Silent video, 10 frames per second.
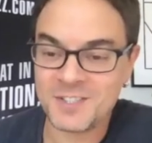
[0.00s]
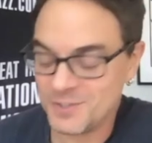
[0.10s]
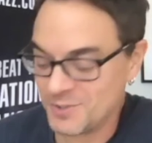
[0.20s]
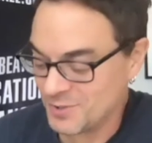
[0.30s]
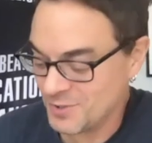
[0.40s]

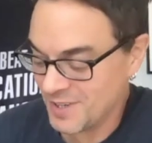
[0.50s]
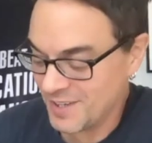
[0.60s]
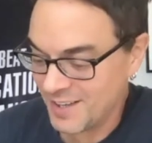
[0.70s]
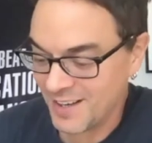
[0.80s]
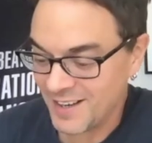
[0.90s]
you.
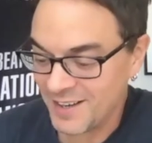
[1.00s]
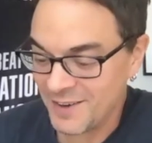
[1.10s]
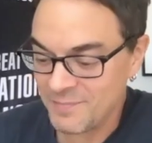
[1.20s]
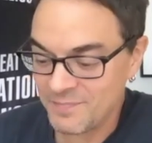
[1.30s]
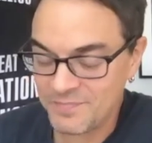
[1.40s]

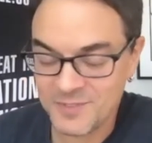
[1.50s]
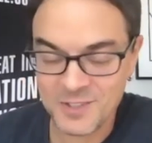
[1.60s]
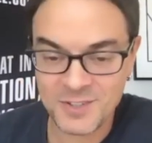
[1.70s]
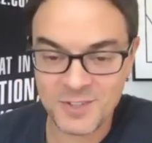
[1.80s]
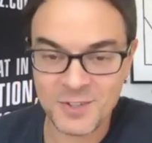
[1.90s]

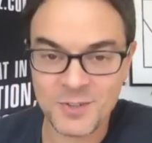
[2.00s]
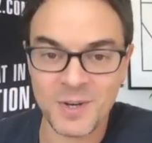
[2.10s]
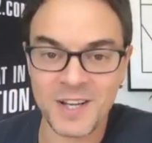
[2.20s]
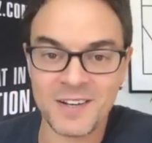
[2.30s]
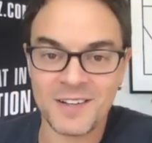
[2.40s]
You're
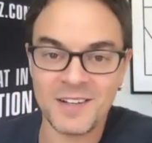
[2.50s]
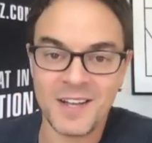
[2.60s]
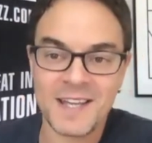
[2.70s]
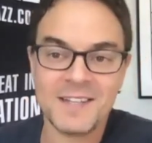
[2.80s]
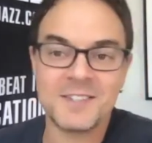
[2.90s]
quite a
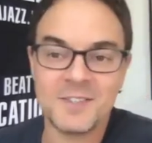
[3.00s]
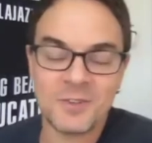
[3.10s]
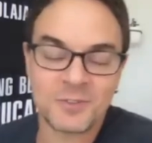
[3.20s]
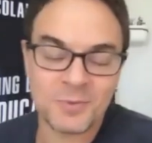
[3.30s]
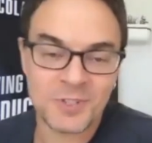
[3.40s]
light in
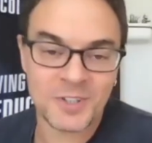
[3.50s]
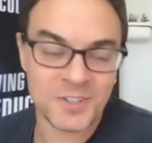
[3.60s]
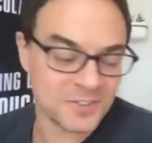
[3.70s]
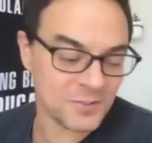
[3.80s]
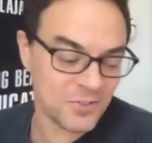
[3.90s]
this
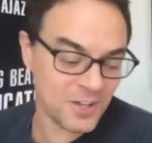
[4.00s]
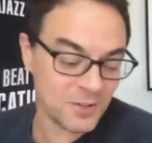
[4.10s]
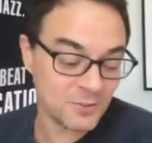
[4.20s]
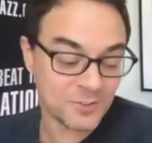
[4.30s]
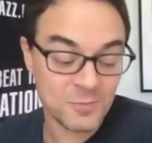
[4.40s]
world. So thank
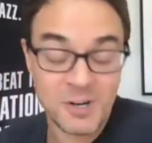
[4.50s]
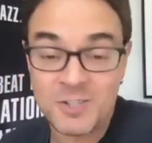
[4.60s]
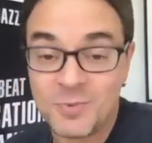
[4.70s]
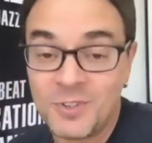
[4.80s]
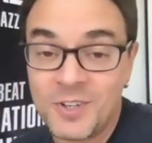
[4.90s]
you so
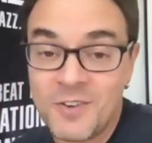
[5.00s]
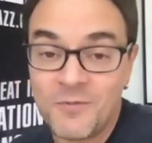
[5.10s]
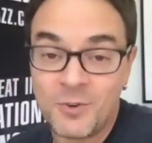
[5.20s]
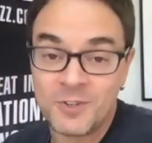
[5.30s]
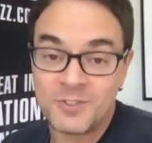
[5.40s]
much. We're looking
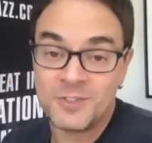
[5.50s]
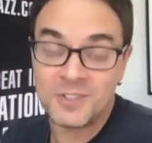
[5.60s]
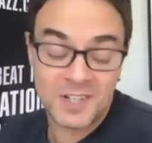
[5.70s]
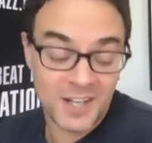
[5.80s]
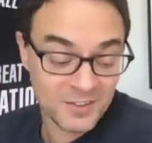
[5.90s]
forward to
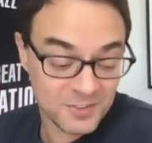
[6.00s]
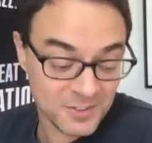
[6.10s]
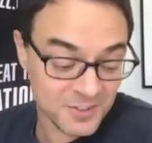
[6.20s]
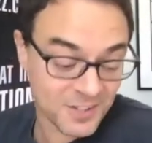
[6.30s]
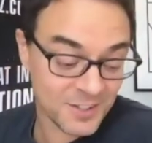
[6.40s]
your
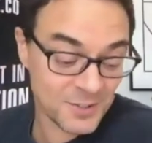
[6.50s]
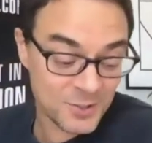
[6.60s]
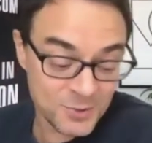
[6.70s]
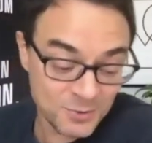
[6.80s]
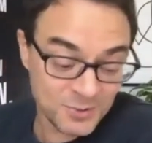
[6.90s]
concert on
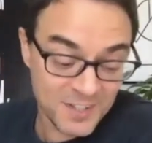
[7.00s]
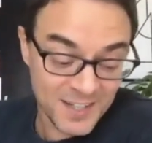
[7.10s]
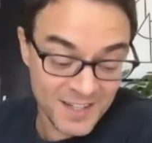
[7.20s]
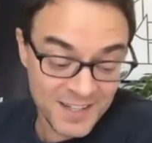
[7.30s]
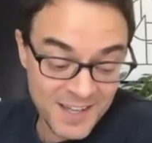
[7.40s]

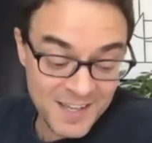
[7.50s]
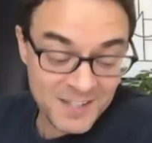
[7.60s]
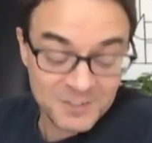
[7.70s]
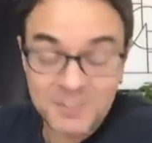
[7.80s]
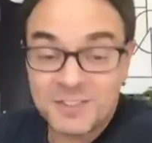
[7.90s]
Tuesday,
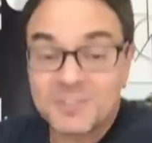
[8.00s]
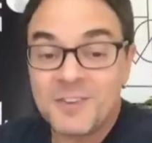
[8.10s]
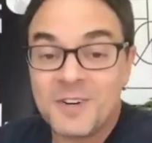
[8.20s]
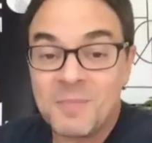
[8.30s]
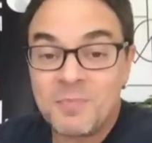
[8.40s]

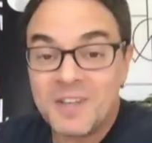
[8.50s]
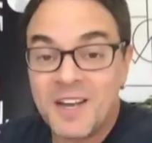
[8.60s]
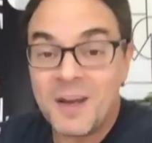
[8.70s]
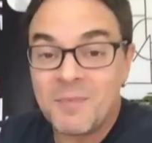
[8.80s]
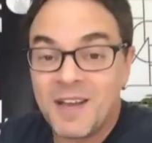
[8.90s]
6:30
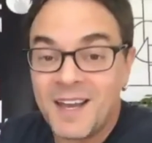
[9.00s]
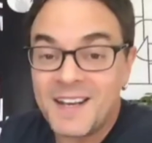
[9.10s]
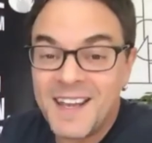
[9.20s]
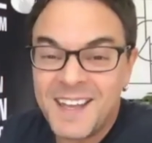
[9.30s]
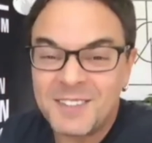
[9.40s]
p.m.
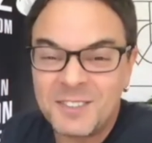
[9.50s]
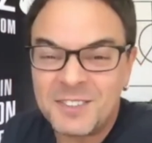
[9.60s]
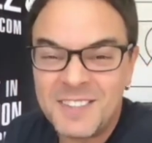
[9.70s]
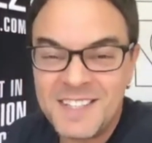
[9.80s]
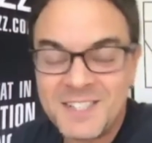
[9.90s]
at
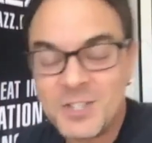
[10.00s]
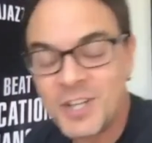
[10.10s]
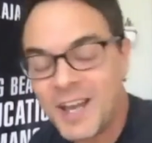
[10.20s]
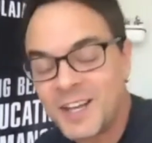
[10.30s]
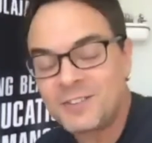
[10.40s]

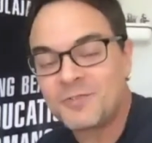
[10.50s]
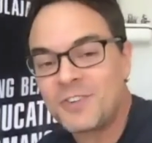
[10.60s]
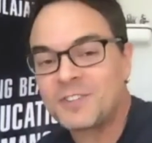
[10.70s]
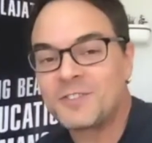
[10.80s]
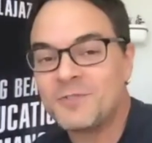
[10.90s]

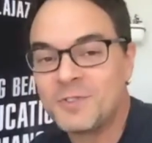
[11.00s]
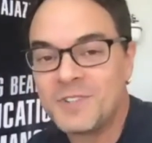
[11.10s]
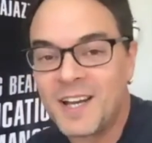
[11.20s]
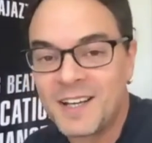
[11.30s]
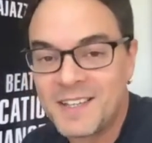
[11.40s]

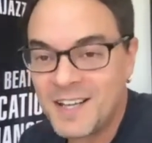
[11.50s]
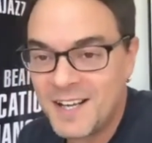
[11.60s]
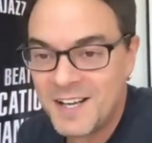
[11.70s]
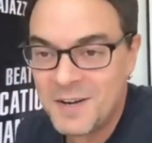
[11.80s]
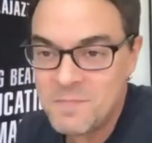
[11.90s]

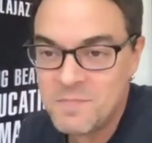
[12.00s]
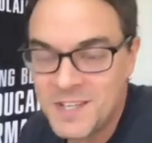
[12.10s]
scjazzfestival.com.